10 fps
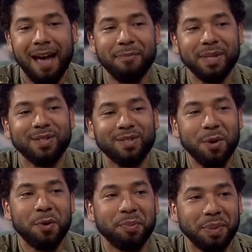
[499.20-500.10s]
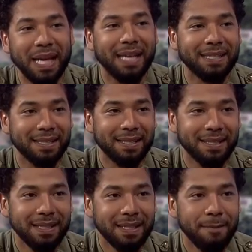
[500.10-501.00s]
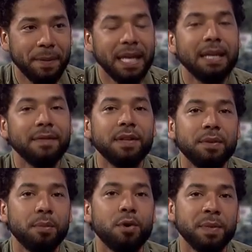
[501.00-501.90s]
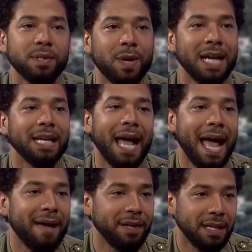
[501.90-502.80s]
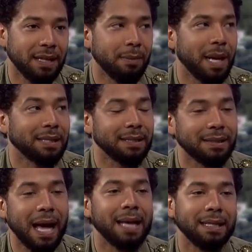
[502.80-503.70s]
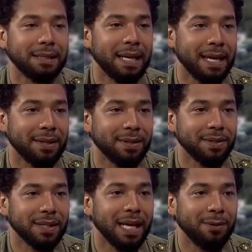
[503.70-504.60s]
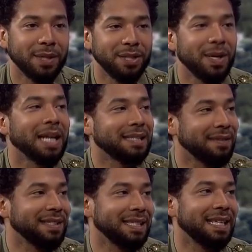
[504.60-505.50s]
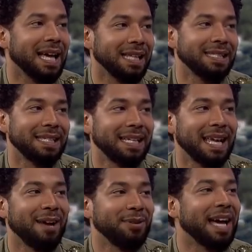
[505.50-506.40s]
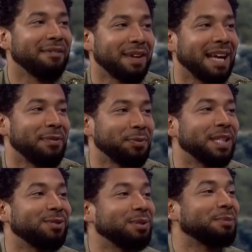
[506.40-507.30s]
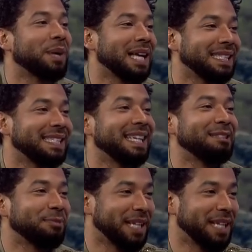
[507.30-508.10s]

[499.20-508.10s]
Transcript: I've been so blessed. Like, even in the moments where I didn't have anything by society standards, like where you got $17 in the account, you got fined $3, so you could deposit a ticket